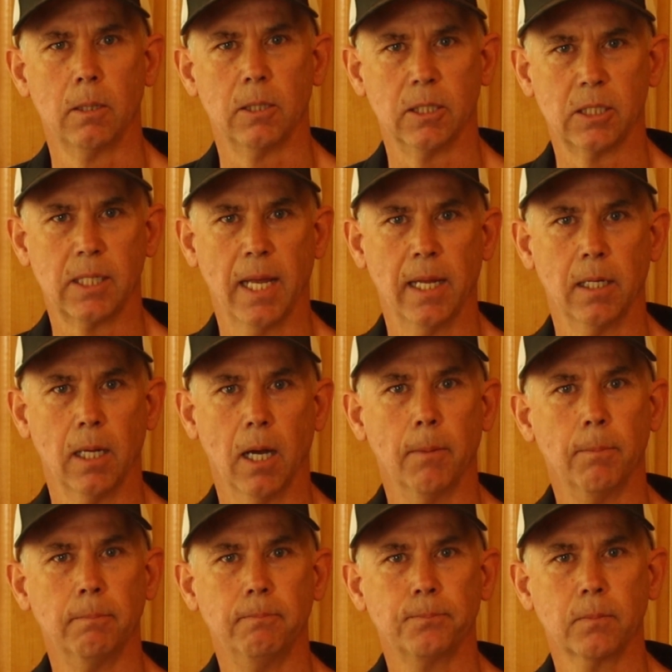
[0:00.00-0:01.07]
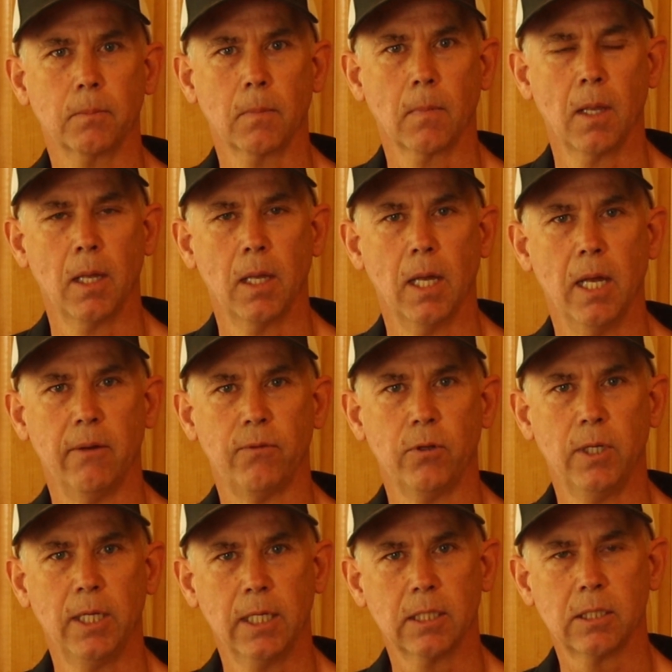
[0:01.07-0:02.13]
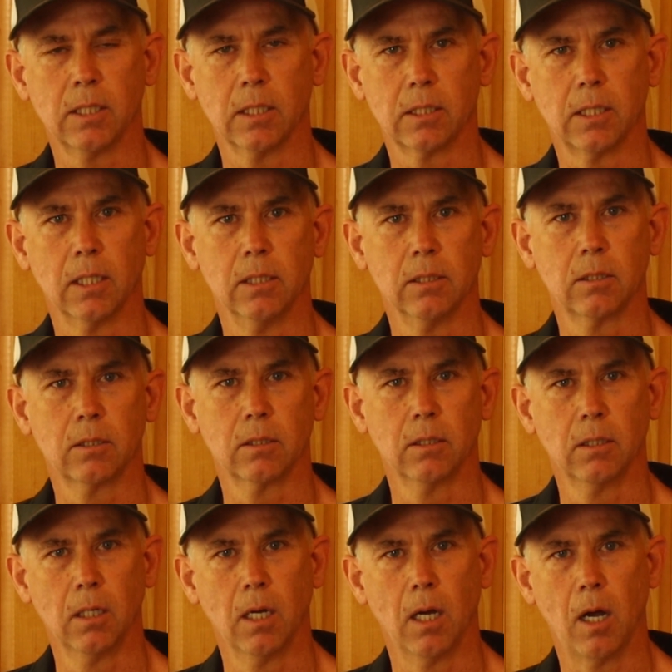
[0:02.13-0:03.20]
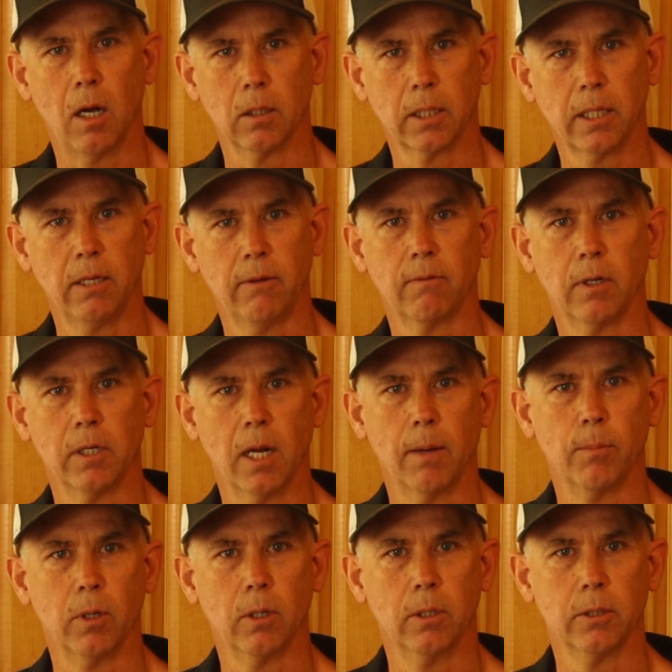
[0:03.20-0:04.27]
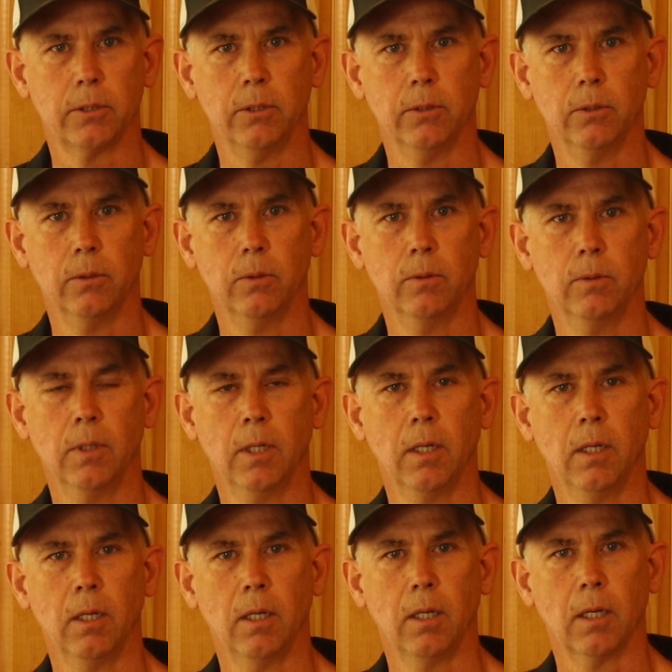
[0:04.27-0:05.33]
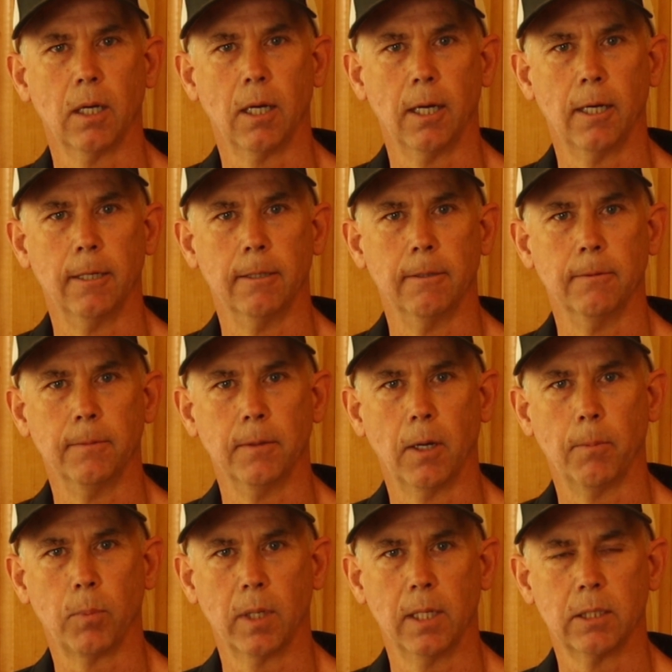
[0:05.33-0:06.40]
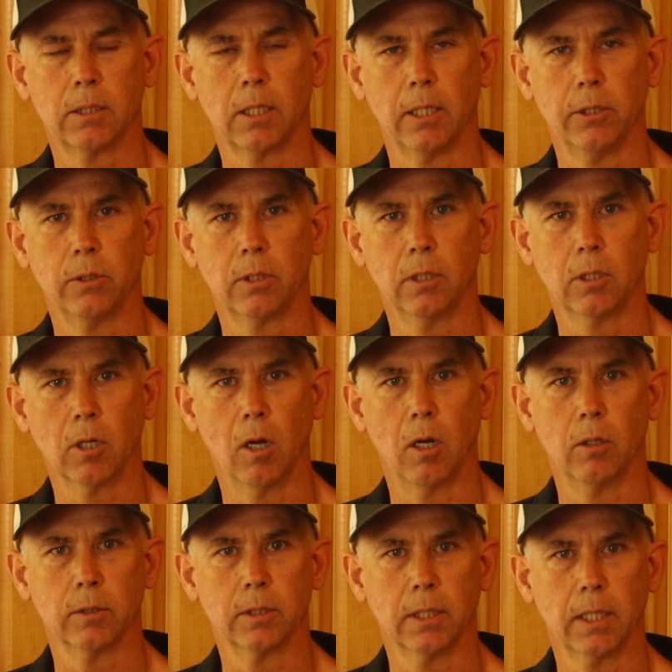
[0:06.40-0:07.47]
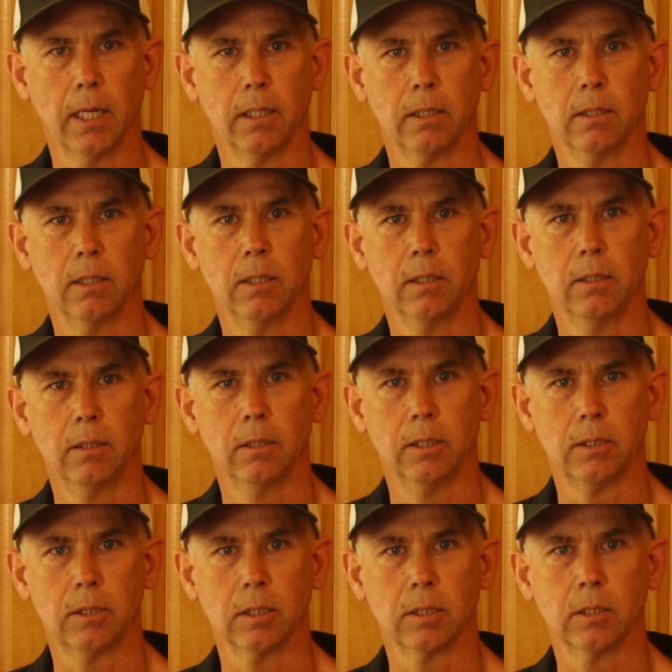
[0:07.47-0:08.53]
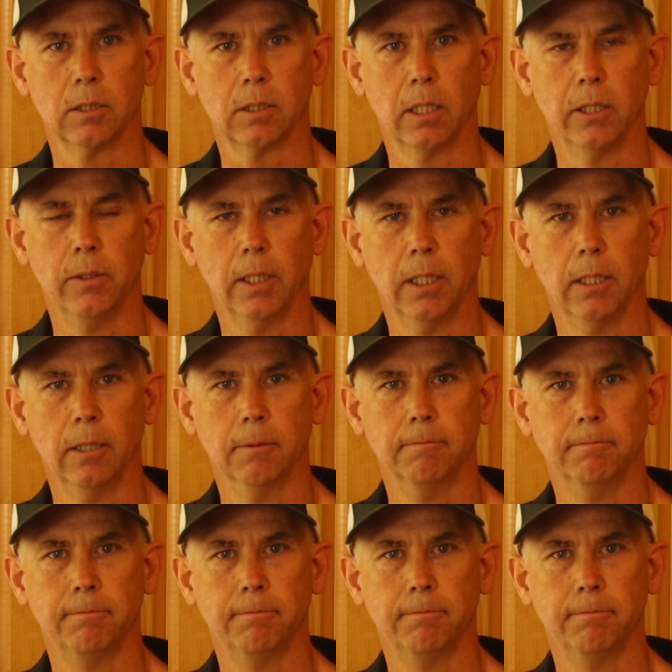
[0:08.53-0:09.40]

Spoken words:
to stand up. And if you need assistance, I'll leave a number to a place that you can call to get the assistance that you need.